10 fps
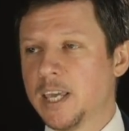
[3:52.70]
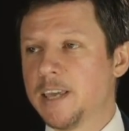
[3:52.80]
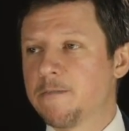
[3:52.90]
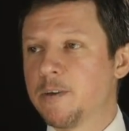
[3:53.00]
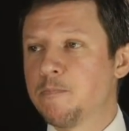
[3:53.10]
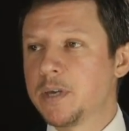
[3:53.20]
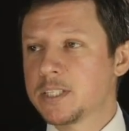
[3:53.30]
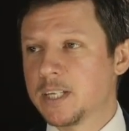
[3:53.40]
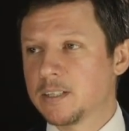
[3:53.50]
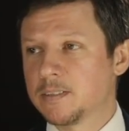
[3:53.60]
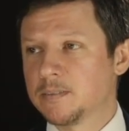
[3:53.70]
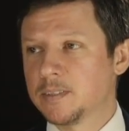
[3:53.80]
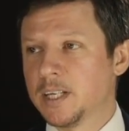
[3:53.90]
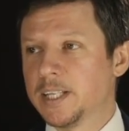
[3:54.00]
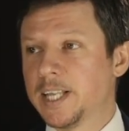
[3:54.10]
If we miss it,
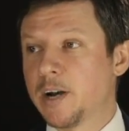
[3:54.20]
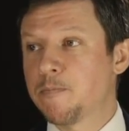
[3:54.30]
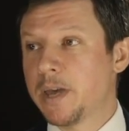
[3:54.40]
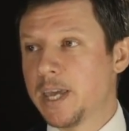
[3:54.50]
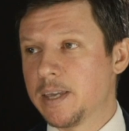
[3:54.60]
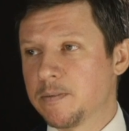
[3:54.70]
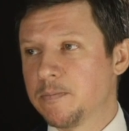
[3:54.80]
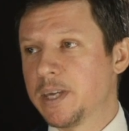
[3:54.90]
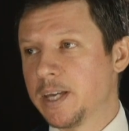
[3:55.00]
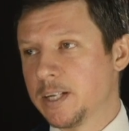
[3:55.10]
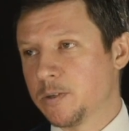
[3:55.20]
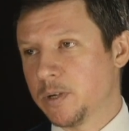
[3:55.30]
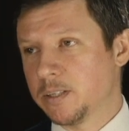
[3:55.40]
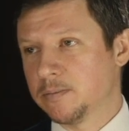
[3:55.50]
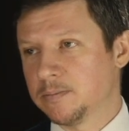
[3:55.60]
there may be another
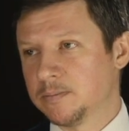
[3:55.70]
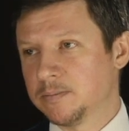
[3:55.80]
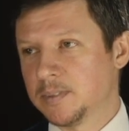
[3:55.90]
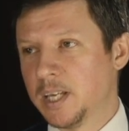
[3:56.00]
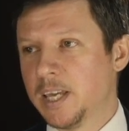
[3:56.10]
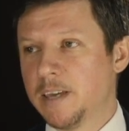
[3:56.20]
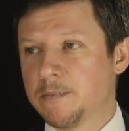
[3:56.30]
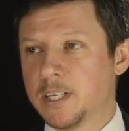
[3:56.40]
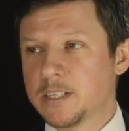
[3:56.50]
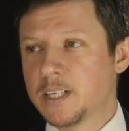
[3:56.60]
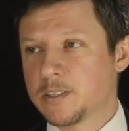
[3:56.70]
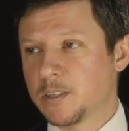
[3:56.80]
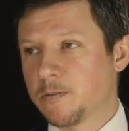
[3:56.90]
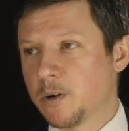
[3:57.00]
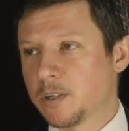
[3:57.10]
one. If this
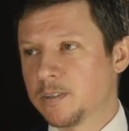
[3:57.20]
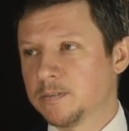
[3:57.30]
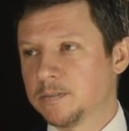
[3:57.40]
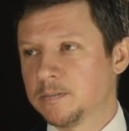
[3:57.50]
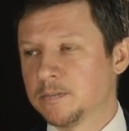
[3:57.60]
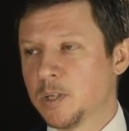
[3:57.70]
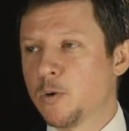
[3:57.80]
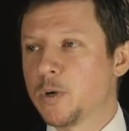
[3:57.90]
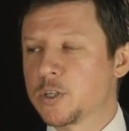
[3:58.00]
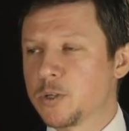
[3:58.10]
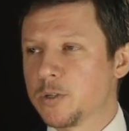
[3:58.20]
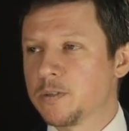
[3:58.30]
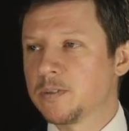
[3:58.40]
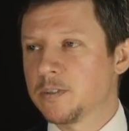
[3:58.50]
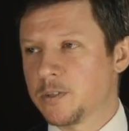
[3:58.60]
doesn't work, we
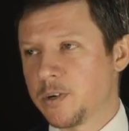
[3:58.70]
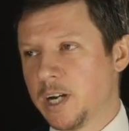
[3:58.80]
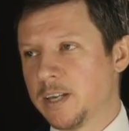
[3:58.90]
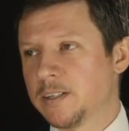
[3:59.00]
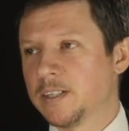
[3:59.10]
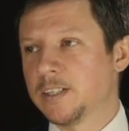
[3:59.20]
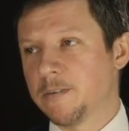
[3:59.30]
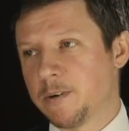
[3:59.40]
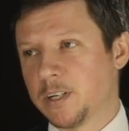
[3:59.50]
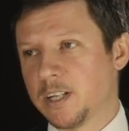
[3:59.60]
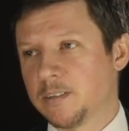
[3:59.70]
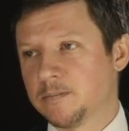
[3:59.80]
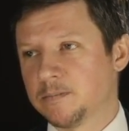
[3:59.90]
should try differently.